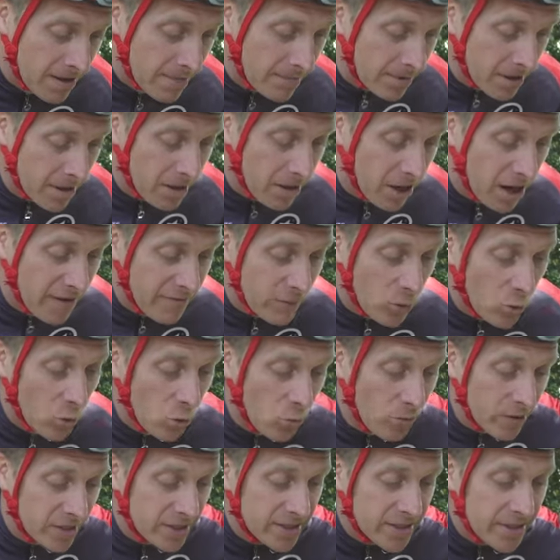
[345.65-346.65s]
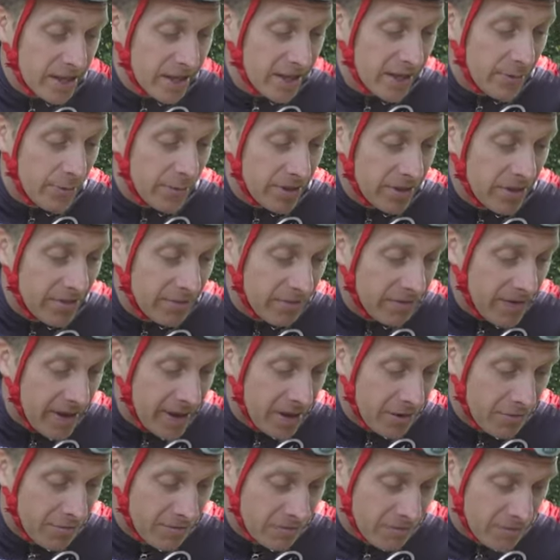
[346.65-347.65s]
but I've always done it with the
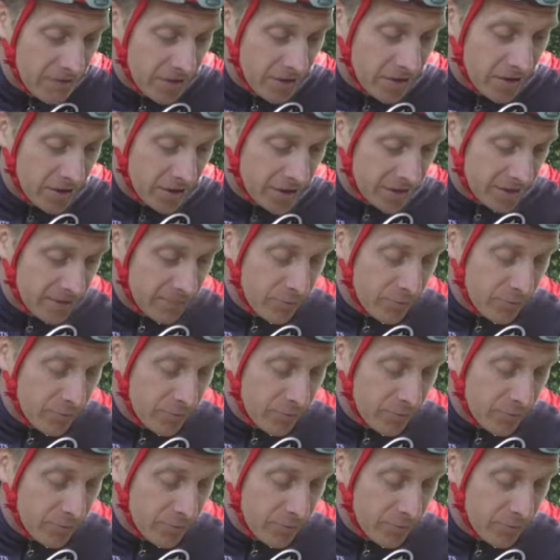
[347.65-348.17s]
valve first,